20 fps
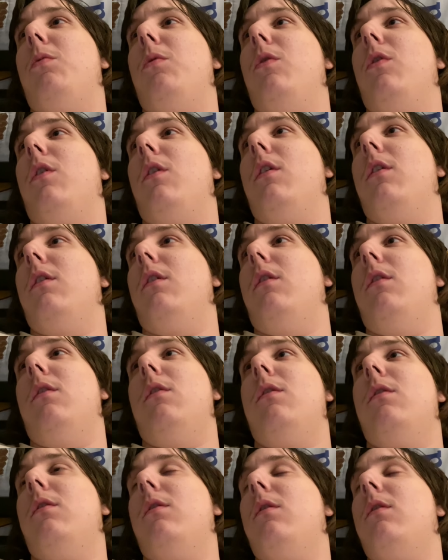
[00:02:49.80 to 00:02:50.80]
were gonna,
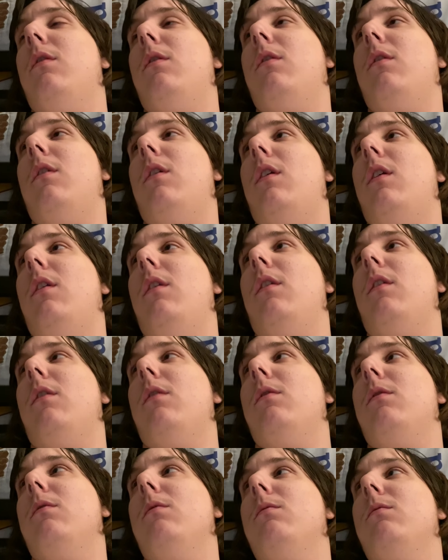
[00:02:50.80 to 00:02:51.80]
and
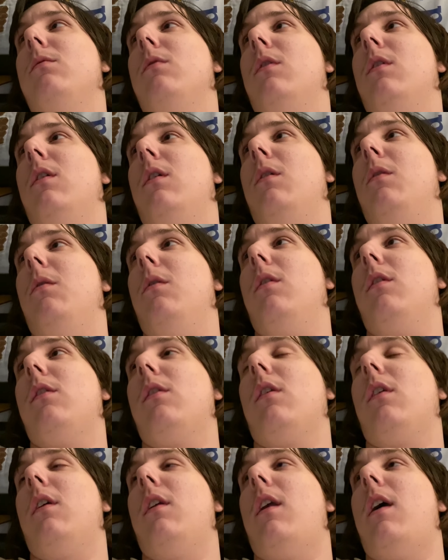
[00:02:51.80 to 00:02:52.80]

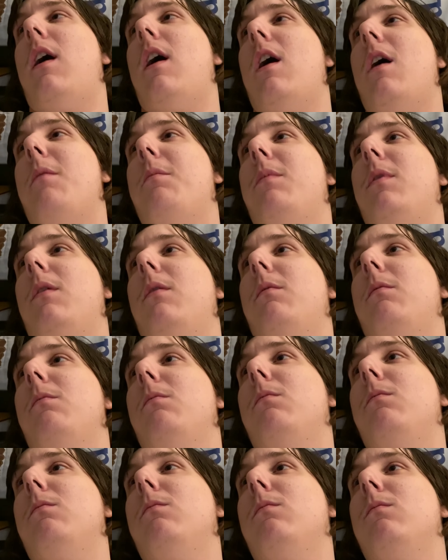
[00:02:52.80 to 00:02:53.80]
isn't gonna happen.
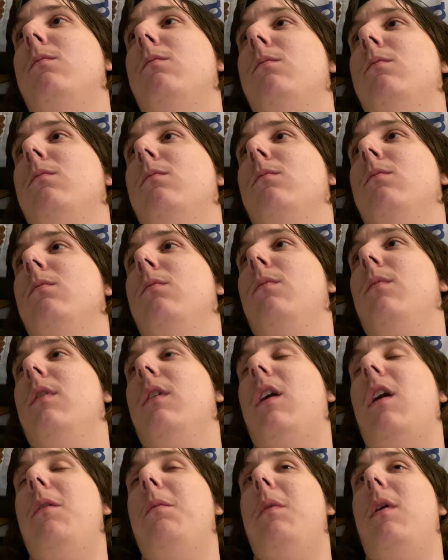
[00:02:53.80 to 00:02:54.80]

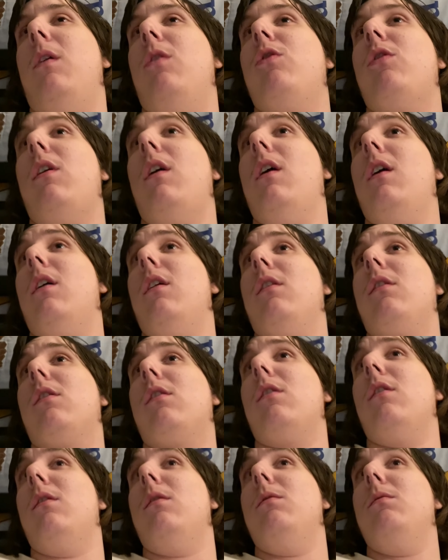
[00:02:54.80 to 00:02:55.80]
Gave me a
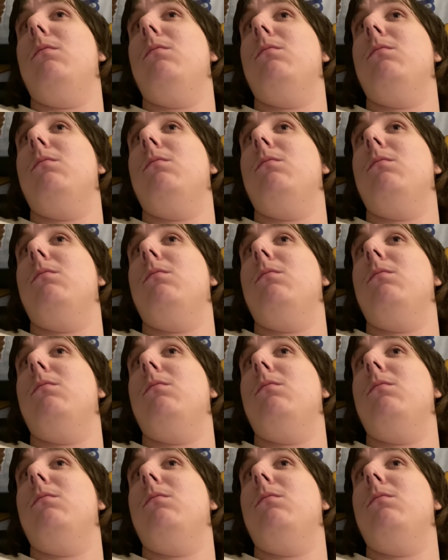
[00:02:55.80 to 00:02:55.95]
chance, and